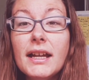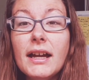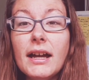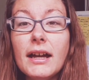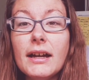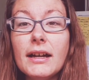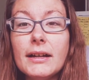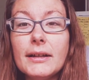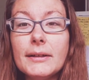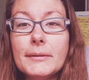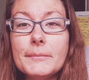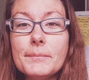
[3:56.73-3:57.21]

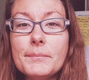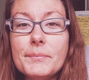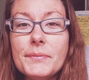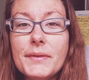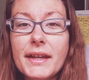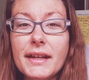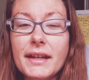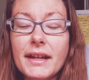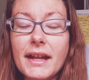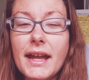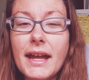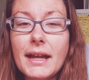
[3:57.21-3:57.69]
And
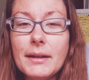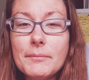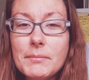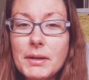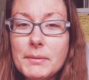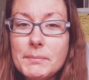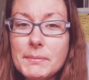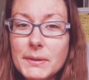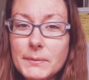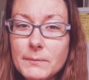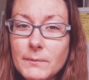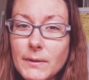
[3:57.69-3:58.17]
I had
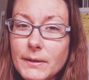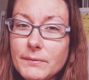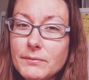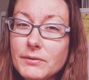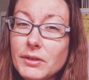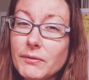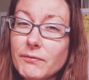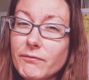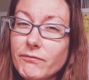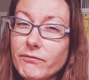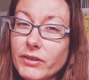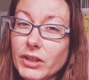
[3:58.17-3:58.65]
my midwife
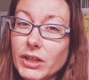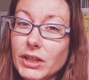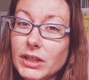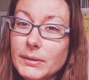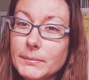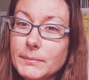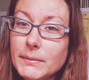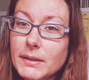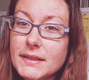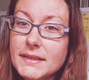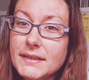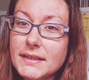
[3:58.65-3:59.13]

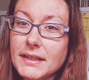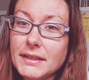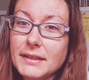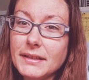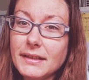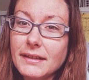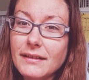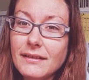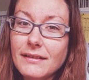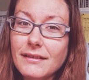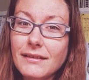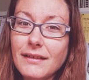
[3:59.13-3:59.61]
confirm, because
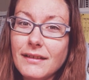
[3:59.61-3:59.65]
I